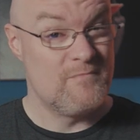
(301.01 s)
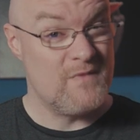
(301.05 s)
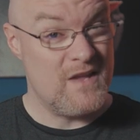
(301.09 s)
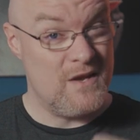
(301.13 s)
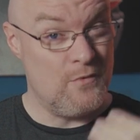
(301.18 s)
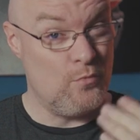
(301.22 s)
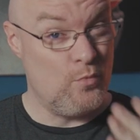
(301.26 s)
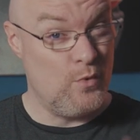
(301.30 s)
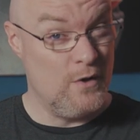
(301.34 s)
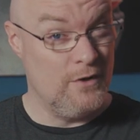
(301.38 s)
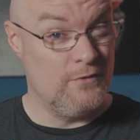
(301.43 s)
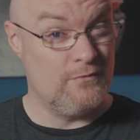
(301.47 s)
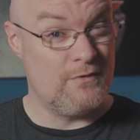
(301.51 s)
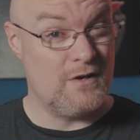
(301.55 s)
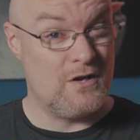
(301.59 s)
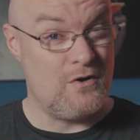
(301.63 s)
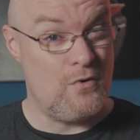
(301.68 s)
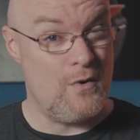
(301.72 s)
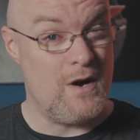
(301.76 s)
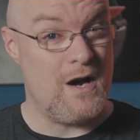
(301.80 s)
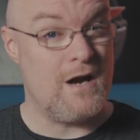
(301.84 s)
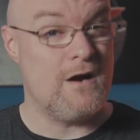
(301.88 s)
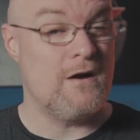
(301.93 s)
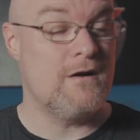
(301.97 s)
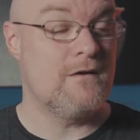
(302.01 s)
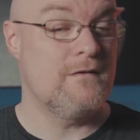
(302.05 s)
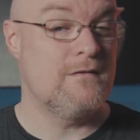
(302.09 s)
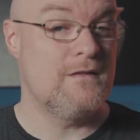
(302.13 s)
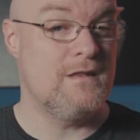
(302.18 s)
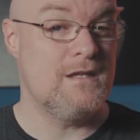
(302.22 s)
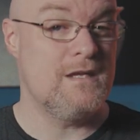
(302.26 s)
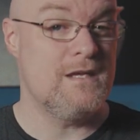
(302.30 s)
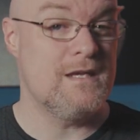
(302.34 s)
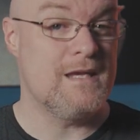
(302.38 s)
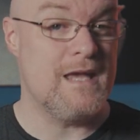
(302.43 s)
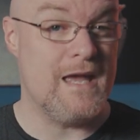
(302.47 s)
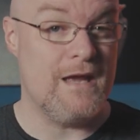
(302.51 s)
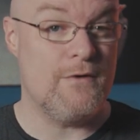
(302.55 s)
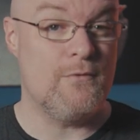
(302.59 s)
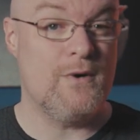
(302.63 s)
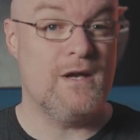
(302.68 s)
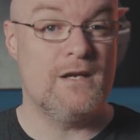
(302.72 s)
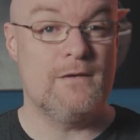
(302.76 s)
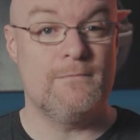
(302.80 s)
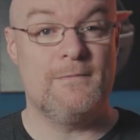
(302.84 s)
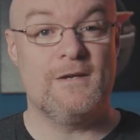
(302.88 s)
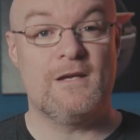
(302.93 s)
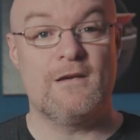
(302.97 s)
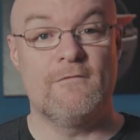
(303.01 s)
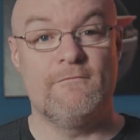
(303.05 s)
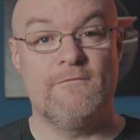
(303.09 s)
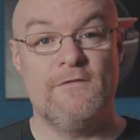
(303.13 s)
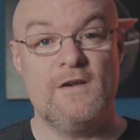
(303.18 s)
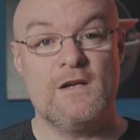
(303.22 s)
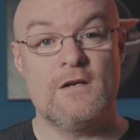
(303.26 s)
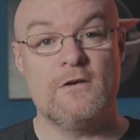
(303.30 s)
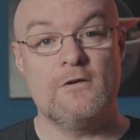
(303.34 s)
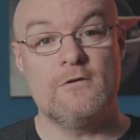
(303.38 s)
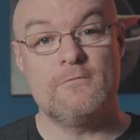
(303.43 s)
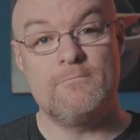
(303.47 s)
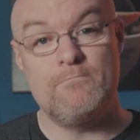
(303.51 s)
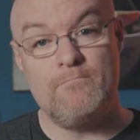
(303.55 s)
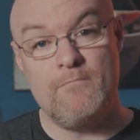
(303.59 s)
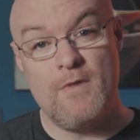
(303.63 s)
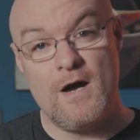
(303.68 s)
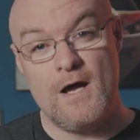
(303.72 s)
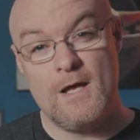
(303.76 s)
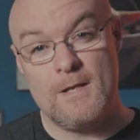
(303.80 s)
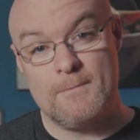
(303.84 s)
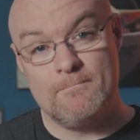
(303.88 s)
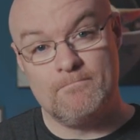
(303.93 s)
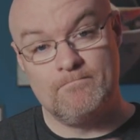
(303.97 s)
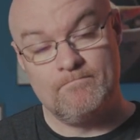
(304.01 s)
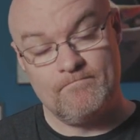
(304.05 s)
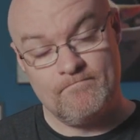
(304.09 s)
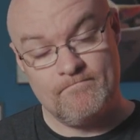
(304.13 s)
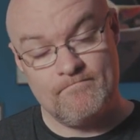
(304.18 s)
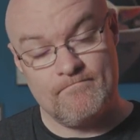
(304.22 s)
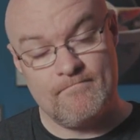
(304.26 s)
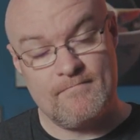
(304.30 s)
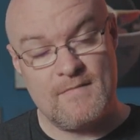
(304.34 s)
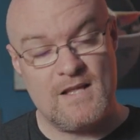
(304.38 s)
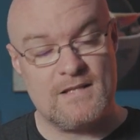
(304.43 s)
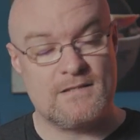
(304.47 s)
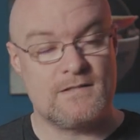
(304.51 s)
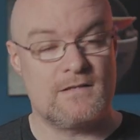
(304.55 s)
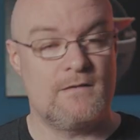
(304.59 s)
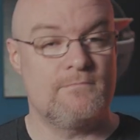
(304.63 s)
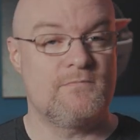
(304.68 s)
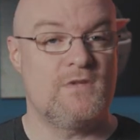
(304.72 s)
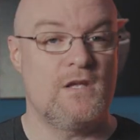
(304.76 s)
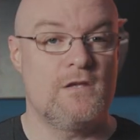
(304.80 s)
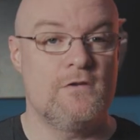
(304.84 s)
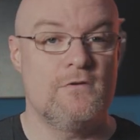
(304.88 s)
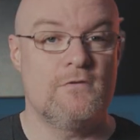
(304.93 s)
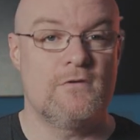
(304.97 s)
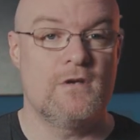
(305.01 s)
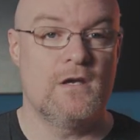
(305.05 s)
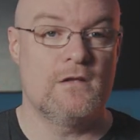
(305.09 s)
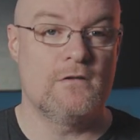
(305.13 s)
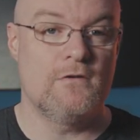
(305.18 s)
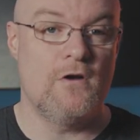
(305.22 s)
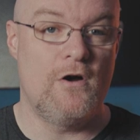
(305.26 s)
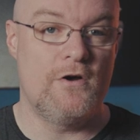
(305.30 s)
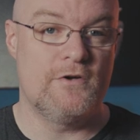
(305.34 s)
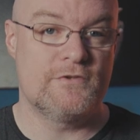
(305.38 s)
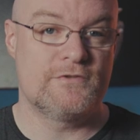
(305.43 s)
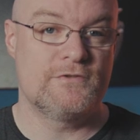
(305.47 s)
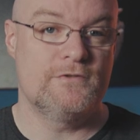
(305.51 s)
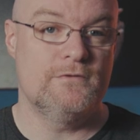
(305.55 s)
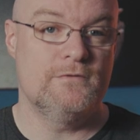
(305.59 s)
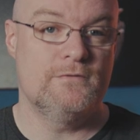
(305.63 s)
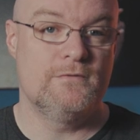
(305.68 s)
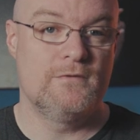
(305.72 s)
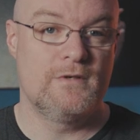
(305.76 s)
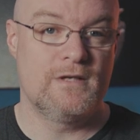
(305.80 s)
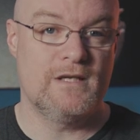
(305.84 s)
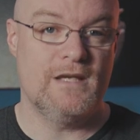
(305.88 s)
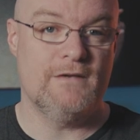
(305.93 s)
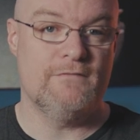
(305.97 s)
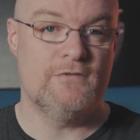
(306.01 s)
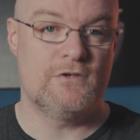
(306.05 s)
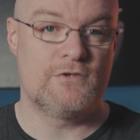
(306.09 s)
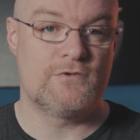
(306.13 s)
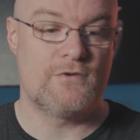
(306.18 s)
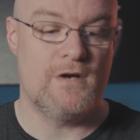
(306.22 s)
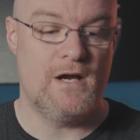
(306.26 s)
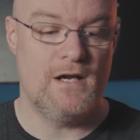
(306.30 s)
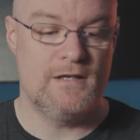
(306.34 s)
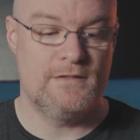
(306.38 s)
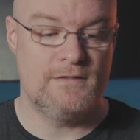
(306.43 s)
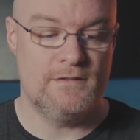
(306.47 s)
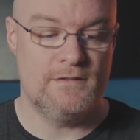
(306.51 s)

It will require the gateway to be configured, but that's something you could also give a try